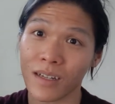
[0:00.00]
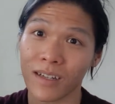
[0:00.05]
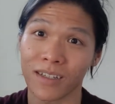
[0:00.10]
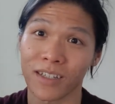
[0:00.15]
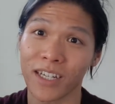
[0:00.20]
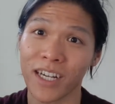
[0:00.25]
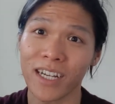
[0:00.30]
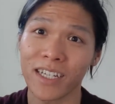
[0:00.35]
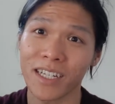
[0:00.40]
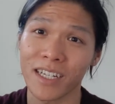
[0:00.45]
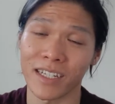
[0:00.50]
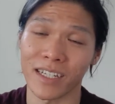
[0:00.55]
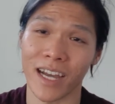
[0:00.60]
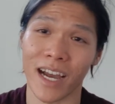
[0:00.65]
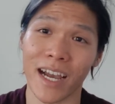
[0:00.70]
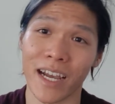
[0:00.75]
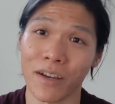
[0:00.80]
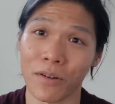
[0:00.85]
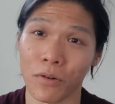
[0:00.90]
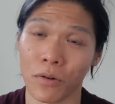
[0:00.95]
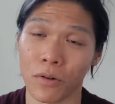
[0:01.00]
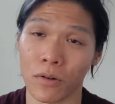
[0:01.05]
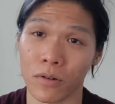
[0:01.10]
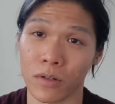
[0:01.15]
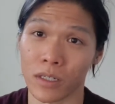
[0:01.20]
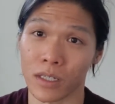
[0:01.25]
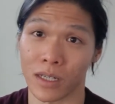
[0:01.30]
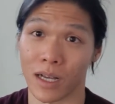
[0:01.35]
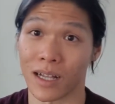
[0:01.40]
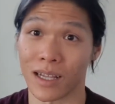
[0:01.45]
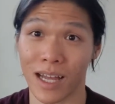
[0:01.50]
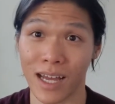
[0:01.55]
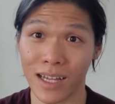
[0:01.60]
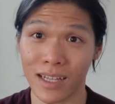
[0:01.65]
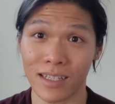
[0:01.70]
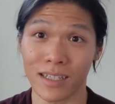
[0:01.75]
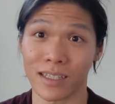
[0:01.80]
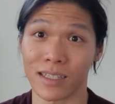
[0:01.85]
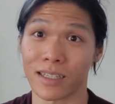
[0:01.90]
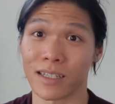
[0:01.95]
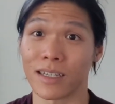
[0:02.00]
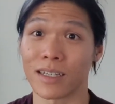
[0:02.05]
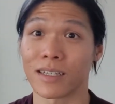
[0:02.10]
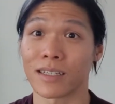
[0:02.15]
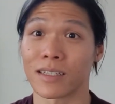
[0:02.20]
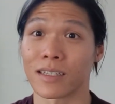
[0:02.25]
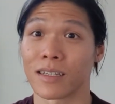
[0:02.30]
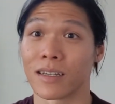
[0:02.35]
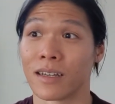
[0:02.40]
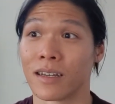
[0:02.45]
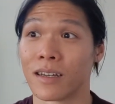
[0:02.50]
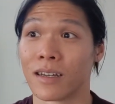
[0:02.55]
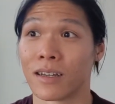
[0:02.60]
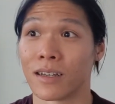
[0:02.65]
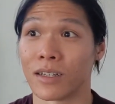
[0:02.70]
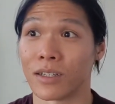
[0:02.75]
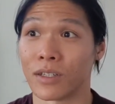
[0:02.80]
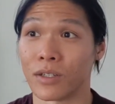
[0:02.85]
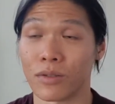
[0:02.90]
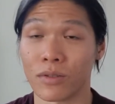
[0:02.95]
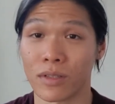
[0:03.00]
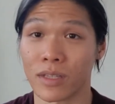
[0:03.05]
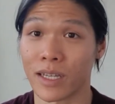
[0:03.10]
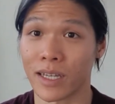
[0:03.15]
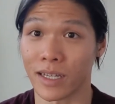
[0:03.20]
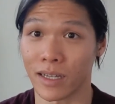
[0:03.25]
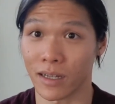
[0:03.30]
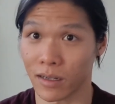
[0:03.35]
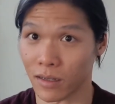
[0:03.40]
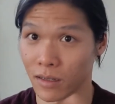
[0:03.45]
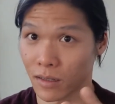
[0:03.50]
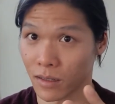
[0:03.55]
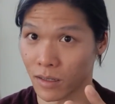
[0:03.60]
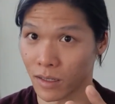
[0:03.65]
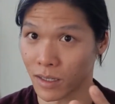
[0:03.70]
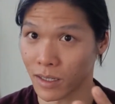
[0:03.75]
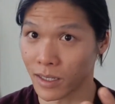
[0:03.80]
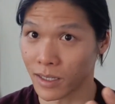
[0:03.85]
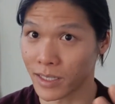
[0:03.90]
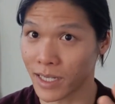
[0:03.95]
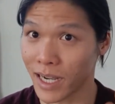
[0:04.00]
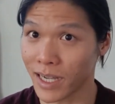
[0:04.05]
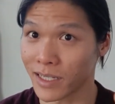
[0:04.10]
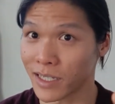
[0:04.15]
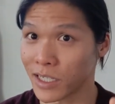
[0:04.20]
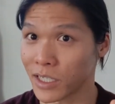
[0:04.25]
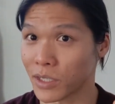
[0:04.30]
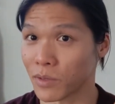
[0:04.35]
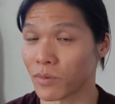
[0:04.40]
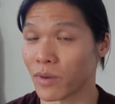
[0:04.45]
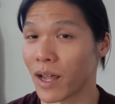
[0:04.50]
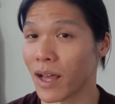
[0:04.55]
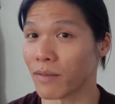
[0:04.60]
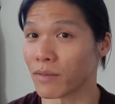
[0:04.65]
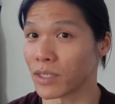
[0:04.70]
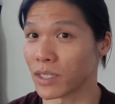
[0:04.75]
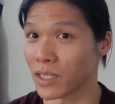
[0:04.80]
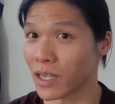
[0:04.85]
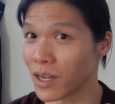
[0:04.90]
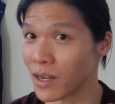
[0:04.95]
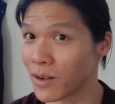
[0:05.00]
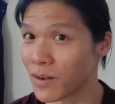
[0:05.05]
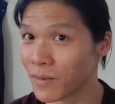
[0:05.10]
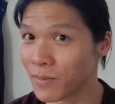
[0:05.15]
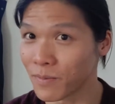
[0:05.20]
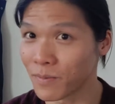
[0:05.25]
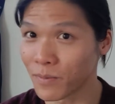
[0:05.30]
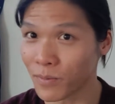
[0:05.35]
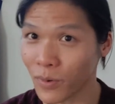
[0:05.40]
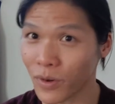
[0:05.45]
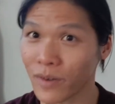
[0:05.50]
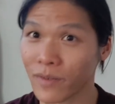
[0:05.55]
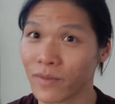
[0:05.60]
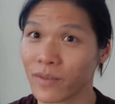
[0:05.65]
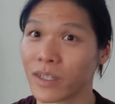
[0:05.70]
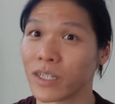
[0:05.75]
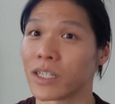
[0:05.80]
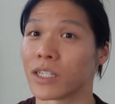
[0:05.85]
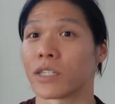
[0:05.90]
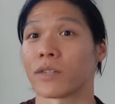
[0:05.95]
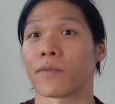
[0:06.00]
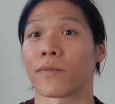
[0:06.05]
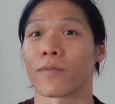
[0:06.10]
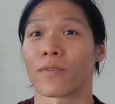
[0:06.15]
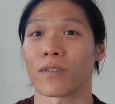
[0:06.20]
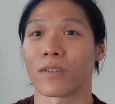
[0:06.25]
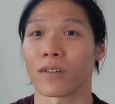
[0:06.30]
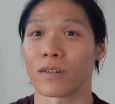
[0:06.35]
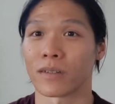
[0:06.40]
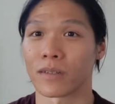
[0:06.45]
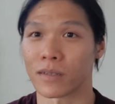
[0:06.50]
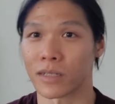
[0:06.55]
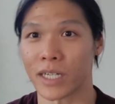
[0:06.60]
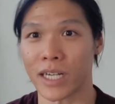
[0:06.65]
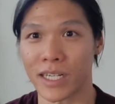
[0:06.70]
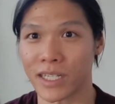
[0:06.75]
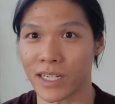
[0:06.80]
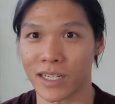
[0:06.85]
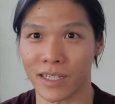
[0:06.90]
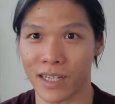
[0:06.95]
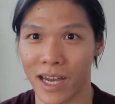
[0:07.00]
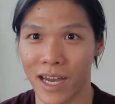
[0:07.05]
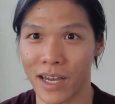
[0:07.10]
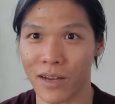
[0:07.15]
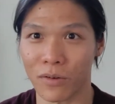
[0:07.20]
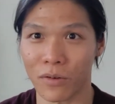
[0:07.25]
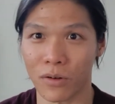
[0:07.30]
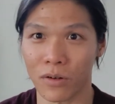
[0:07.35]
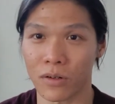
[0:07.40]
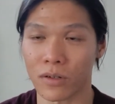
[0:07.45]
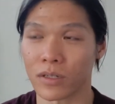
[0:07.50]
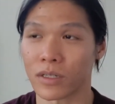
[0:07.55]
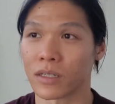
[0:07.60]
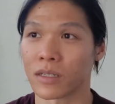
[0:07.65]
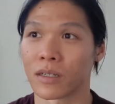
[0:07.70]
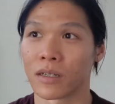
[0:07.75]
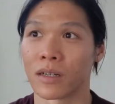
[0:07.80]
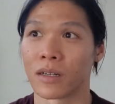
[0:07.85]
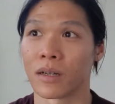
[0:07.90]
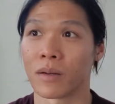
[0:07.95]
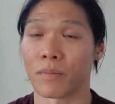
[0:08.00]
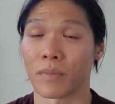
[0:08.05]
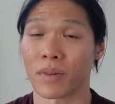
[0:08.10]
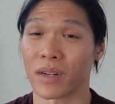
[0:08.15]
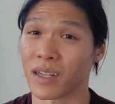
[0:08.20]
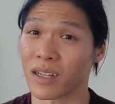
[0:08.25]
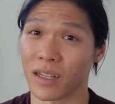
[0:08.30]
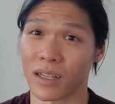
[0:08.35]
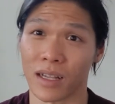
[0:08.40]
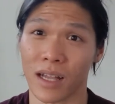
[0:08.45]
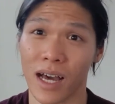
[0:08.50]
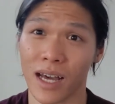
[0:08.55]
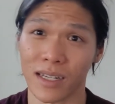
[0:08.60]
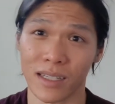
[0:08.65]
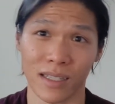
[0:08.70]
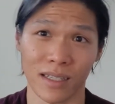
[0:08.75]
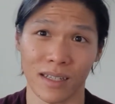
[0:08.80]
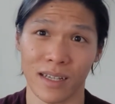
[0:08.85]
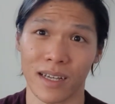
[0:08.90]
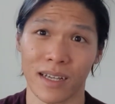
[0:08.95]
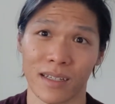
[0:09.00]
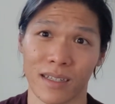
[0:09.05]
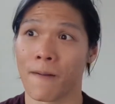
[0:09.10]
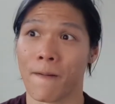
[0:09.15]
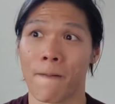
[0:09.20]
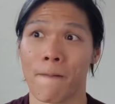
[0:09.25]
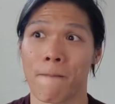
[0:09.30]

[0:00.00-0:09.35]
changing diet orders. A lot of these things, you'd think a dietitian would have some privilege for changing diet orders, but in a lot of states,